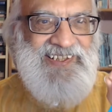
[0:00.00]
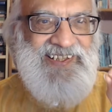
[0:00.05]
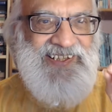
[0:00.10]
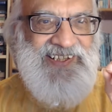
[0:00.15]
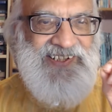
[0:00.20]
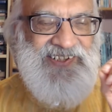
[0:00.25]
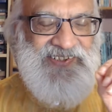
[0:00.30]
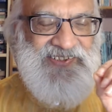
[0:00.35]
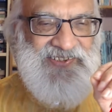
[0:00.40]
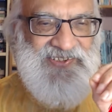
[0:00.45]

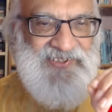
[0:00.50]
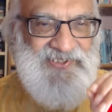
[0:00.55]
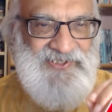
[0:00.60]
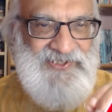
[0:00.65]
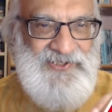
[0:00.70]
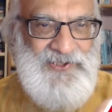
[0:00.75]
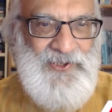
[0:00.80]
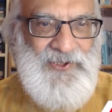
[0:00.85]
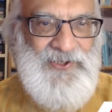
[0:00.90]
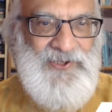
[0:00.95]
is
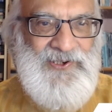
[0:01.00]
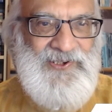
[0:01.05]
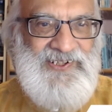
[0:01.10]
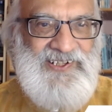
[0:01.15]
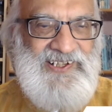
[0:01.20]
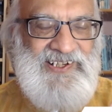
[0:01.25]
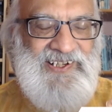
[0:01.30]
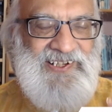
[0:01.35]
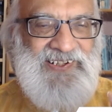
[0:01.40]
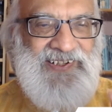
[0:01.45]
no
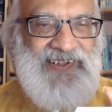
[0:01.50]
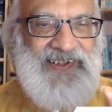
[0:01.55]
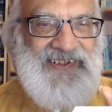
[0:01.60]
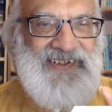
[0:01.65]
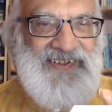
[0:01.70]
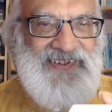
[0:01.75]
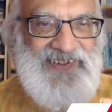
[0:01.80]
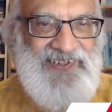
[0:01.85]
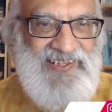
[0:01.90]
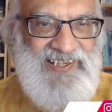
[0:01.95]
longer
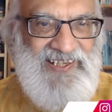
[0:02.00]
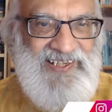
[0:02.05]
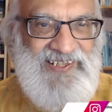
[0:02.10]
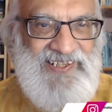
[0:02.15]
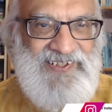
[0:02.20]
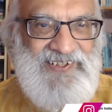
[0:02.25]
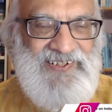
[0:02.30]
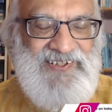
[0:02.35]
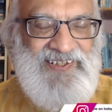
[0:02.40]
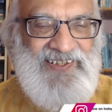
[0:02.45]

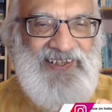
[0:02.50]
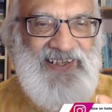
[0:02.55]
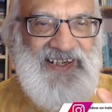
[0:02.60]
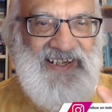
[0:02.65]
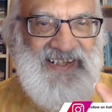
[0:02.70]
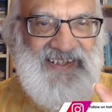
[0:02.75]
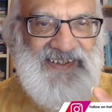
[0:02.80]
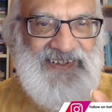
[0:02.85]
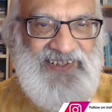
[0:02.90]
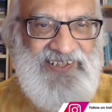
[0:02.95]
there.
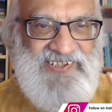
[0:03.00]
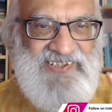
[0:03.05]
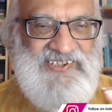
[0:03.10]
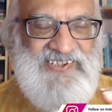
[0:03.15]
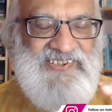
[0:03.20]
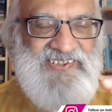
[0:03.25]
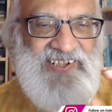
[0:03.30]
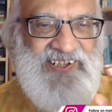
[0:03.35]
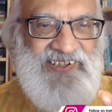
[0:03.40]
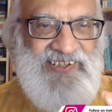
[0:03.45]
And this
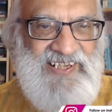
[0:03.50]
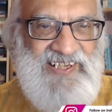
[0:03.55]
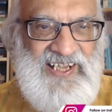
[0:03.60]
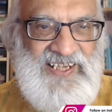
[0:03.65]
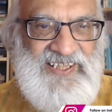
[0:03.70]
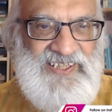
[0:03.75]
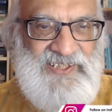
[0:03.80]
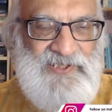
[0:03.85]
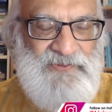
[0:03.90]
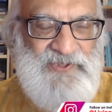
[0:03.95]
is the
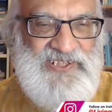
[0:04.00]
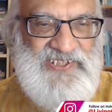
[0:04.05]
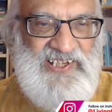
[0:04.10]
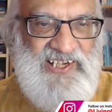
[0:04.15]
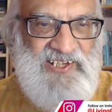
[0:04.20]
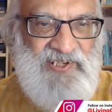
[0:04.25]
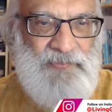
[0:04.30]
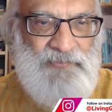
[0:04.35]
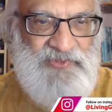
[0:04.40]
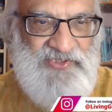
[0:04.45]
reality which
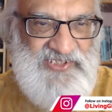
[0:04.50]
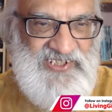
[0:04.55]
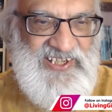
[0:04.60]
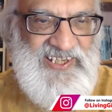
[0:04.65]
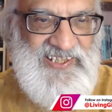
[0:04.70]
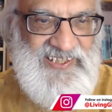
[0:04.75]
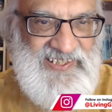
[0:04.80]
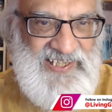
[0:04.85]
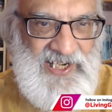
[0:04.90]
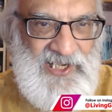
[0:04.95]
I am
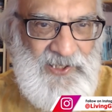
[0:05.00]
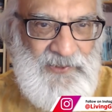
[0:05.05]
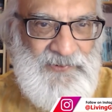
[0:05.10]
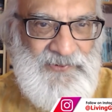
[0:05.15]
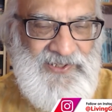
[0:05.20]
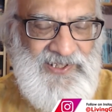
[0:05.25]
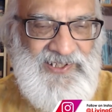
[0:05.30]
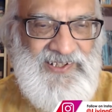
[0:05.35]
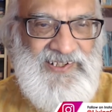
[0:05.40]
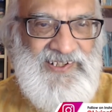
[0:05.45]
seeing
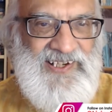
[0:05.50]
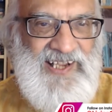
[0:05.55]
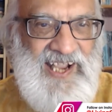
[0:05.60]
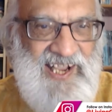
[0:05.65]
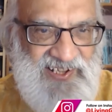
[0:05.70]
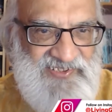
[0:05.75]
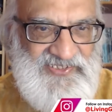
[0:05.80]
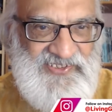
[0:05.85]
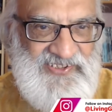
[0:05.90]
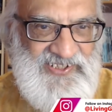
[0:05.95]
now
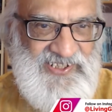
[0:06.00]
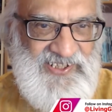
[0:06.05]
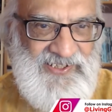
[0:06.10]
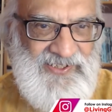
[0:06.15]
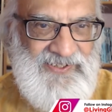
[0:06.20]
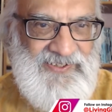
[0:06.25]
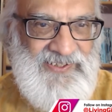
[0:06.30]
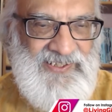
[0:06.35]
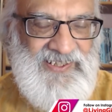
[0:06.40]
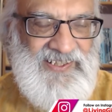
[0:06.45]
as
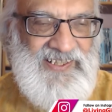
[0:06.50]
real,